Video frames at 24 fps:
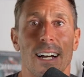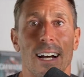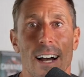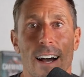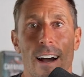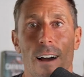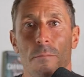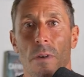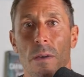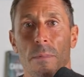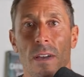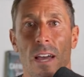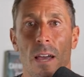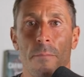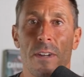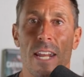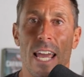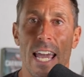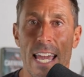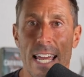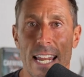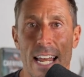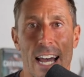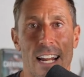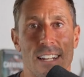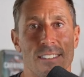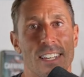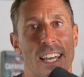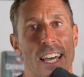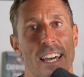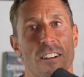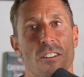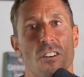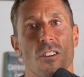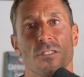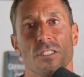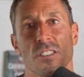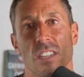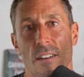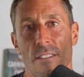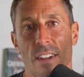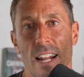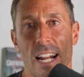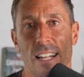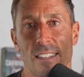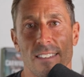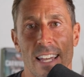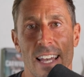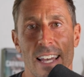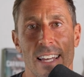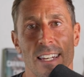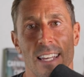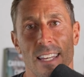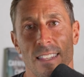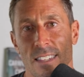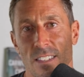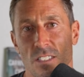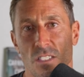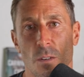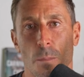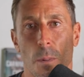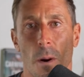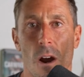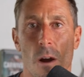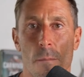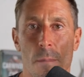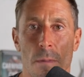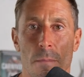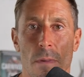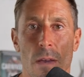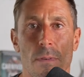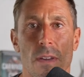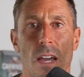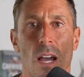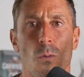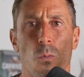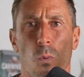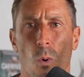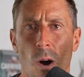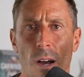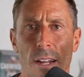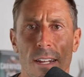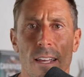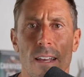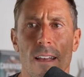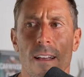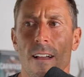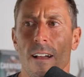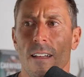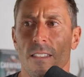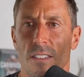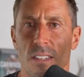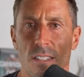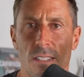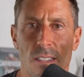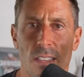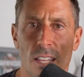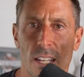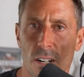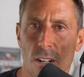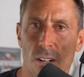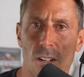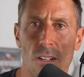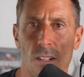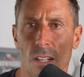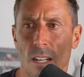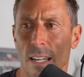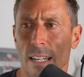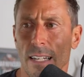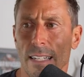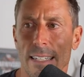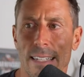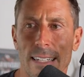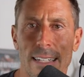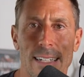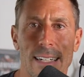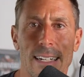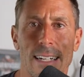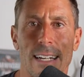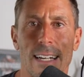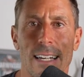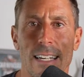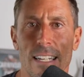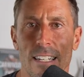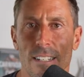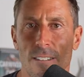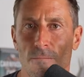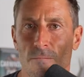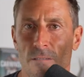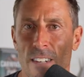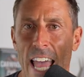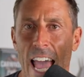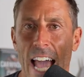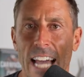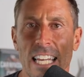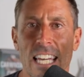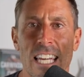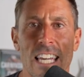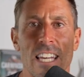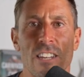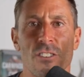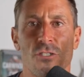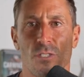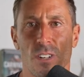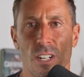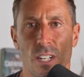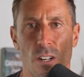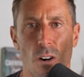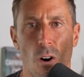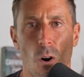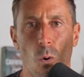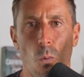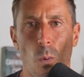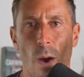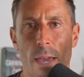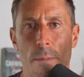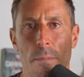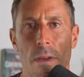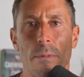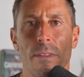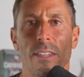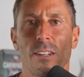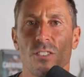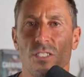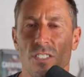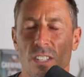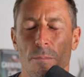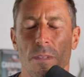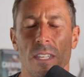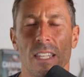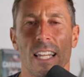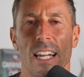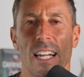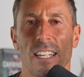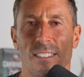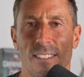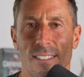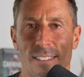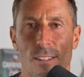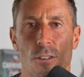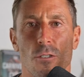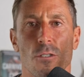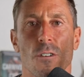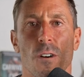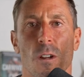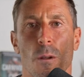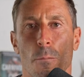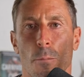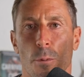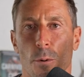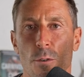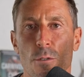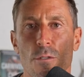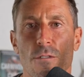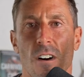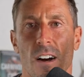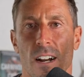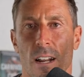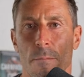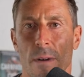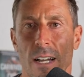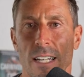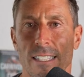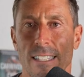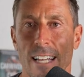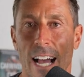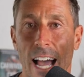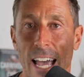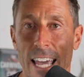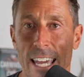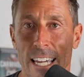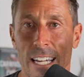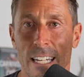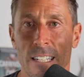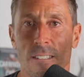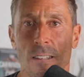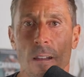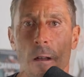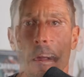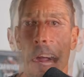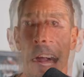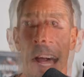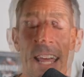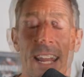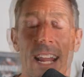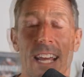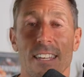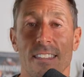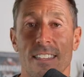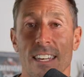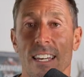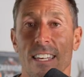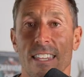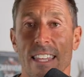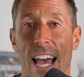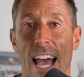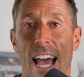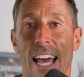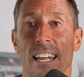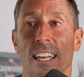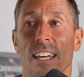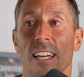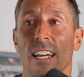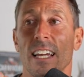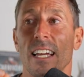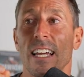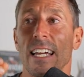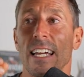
uh, maybe I'm an eight out of 10 or seven out of 10 in this department. Maybe I want this little uh, nagging injury to go away. Maybe there's something that I still could improve on in my diet. And I think that